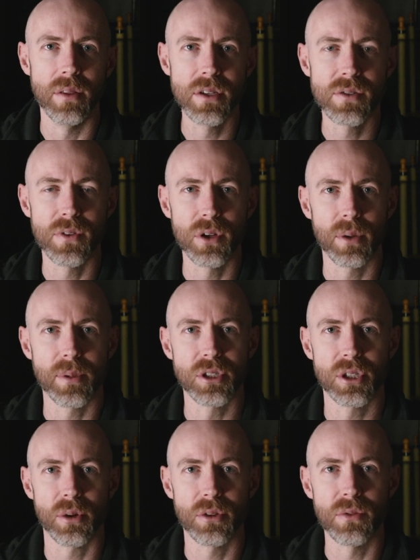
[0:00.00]
In this video, I'm going to
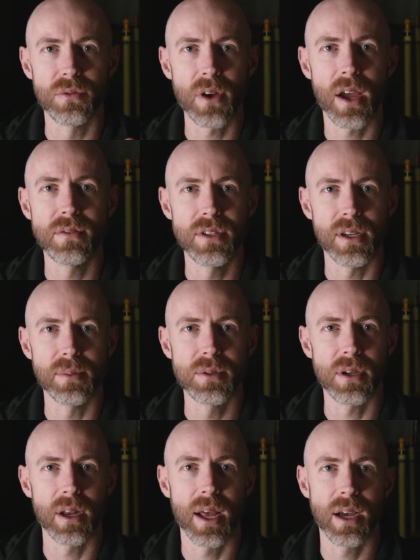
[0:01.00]
share with you five tips
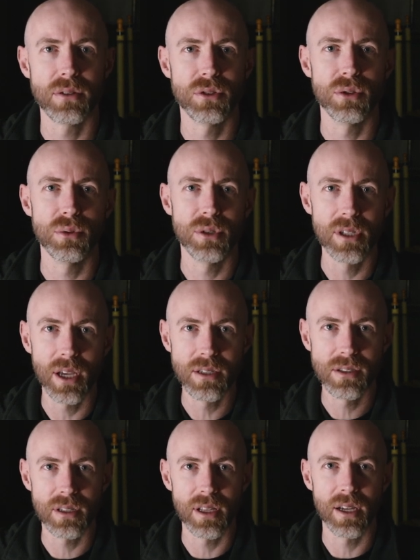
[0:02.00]
on how to
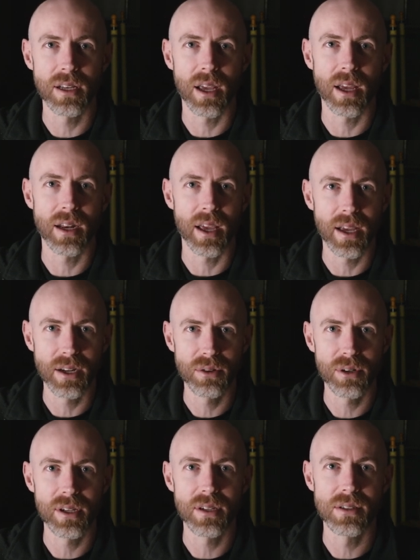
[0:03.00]
de-escalate an
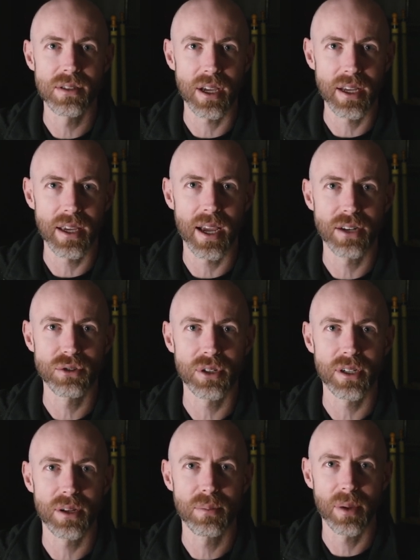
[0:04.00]
angry
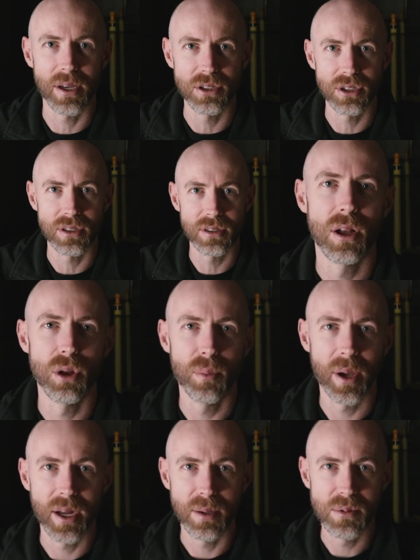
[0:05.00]
psychiatric patient. Hello,
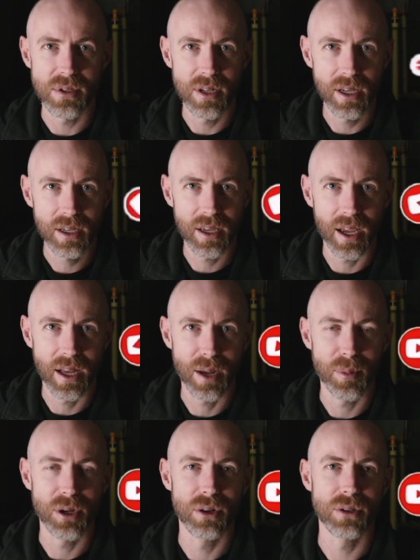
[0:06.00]
my name's Nick, and
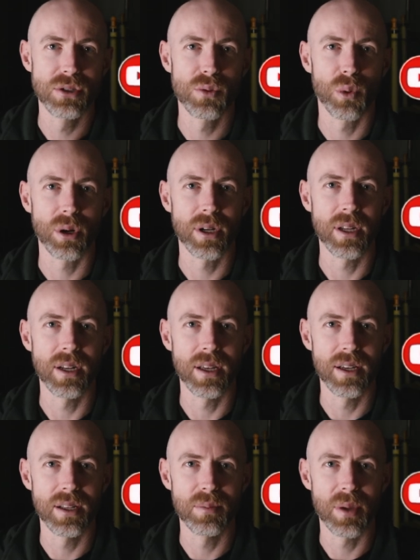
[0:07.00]
I'm a nurse working
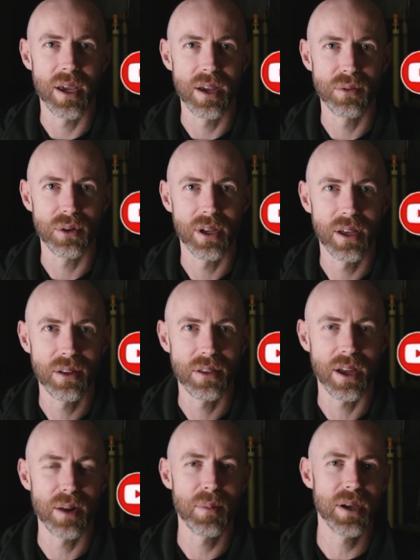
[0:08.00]
in behavioral health,
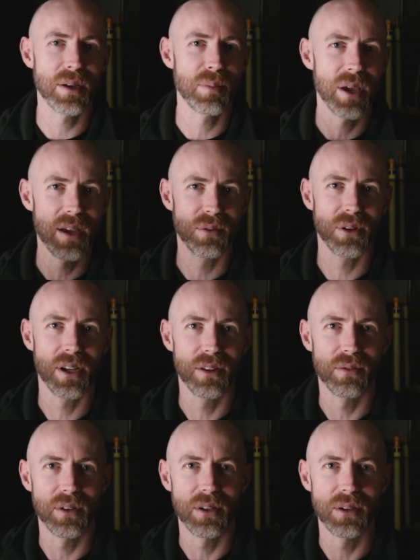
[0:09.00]
and I make behavioral
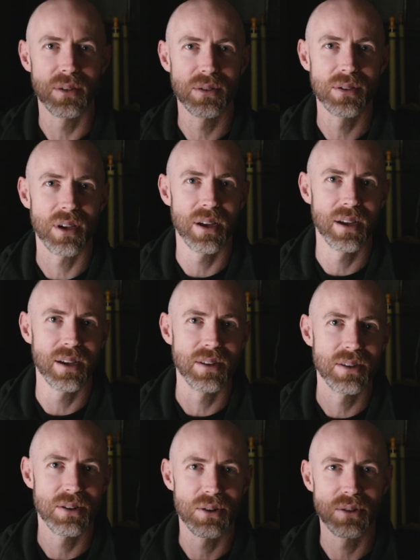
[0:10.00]
health videos
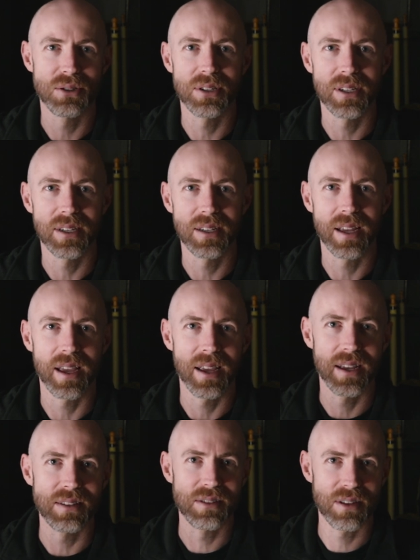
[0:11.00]
on nursing
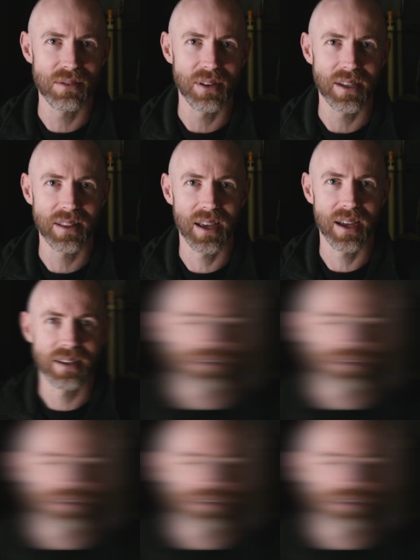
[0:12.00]
and stuff like that.